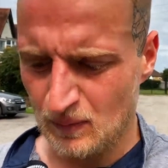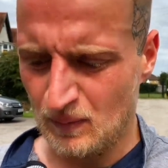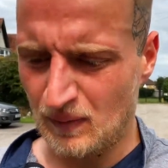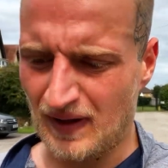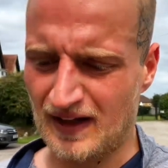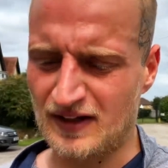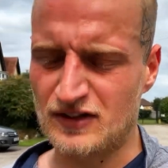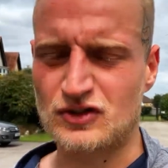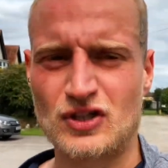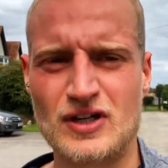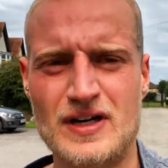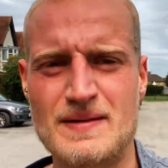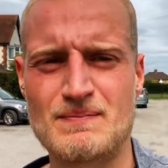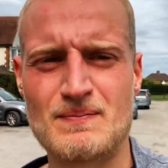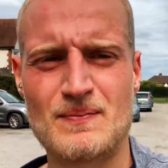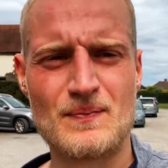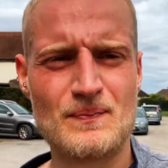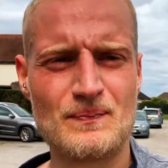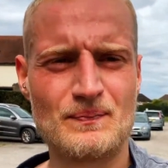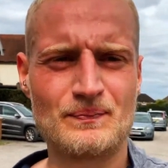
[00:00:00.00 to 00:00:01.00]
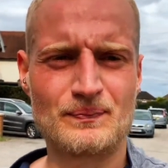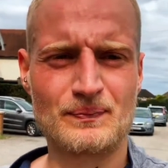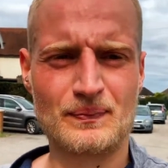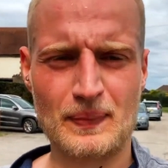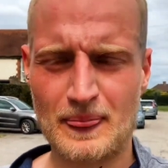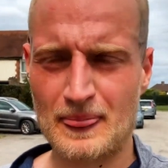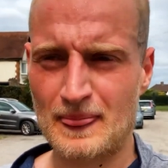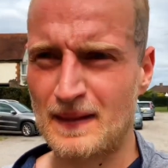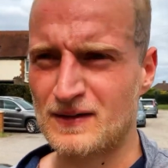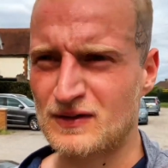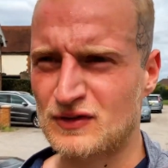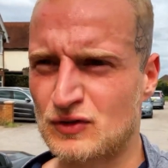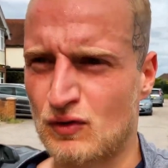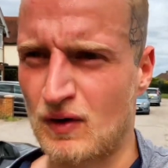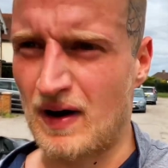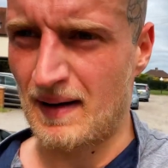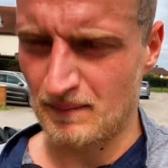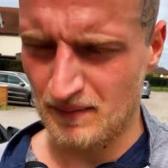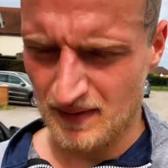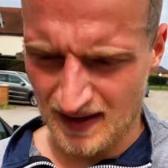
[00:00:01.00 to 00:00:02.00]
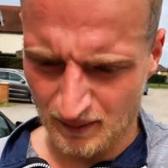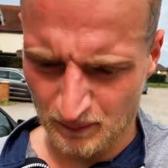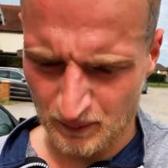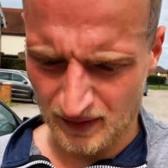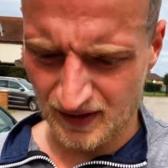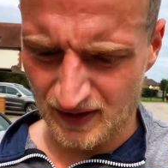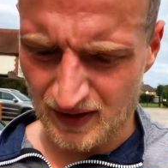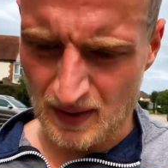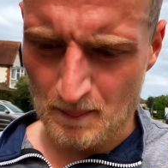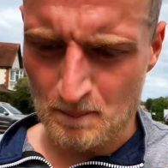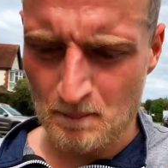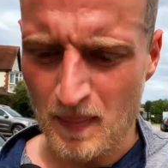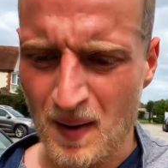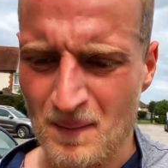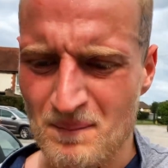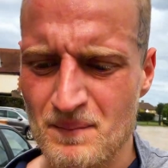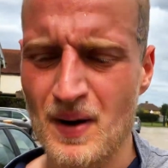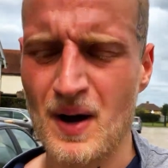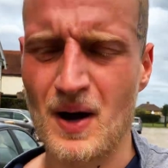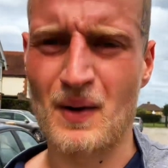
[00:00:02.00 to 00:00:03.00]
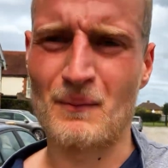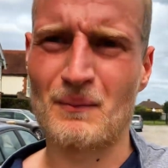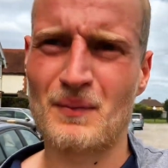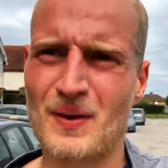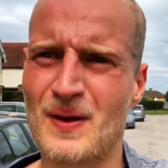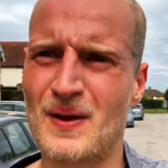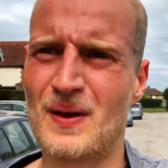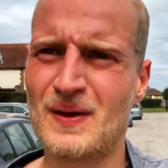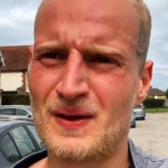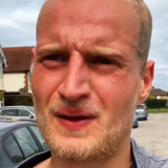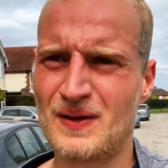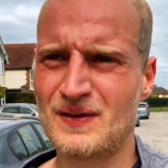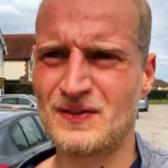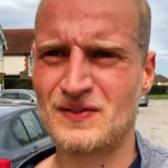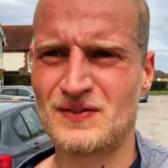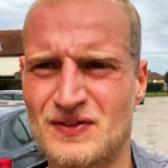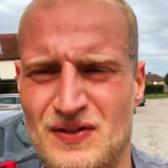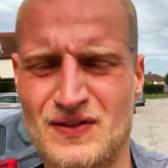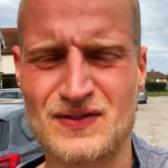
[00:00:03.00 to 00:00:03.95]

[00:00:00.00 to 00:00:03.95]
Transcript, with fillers: actually scrap that we're going to bump up to